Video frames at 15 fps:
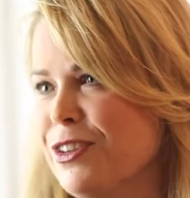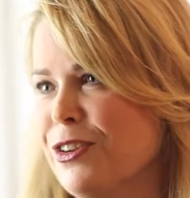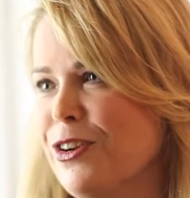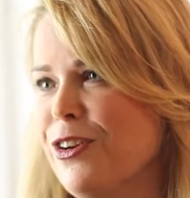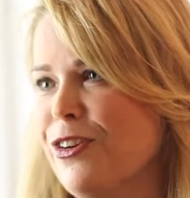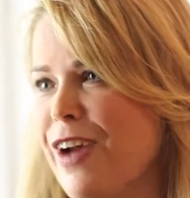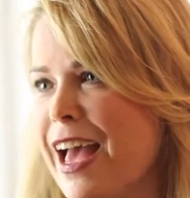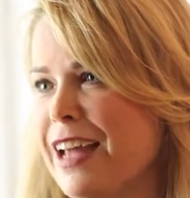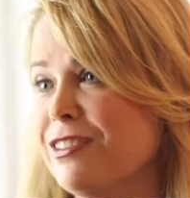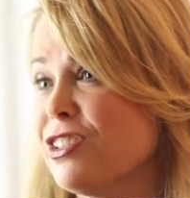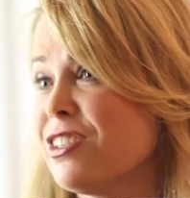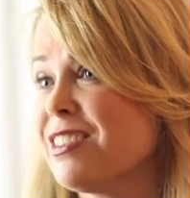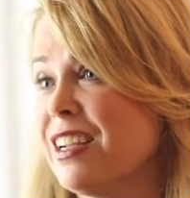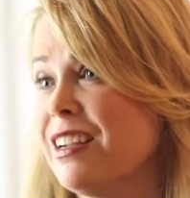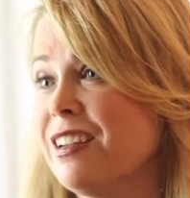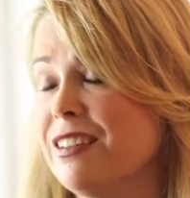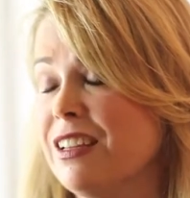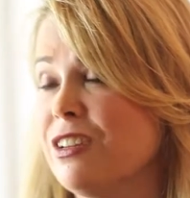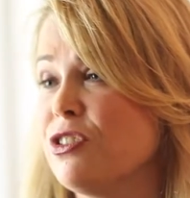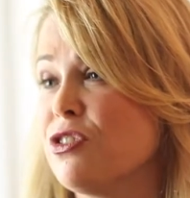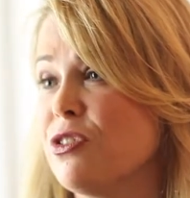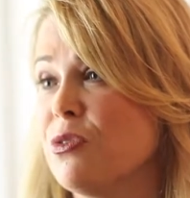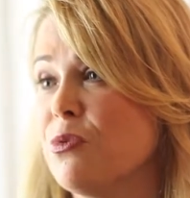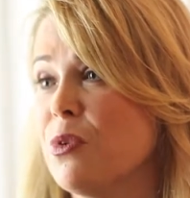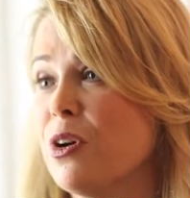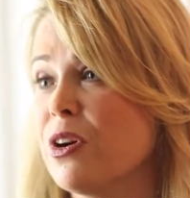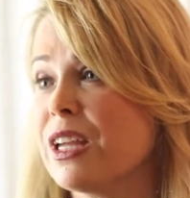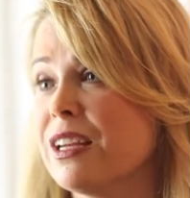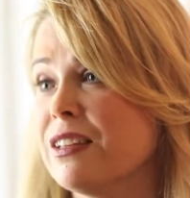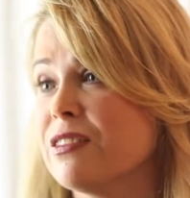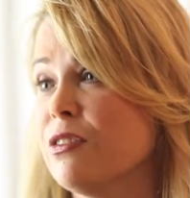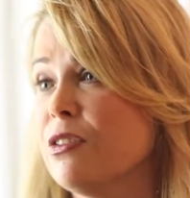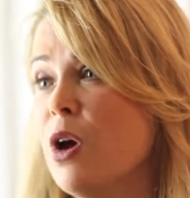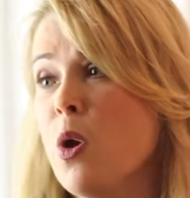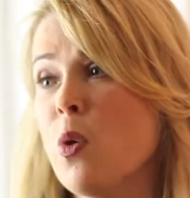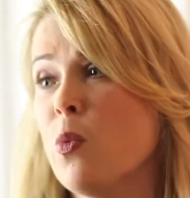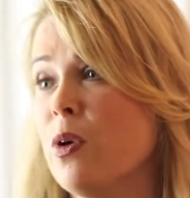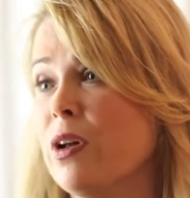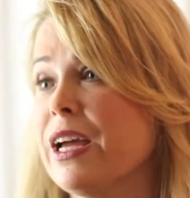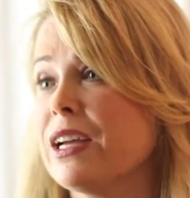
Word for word: you know, and just studying the internal workings on what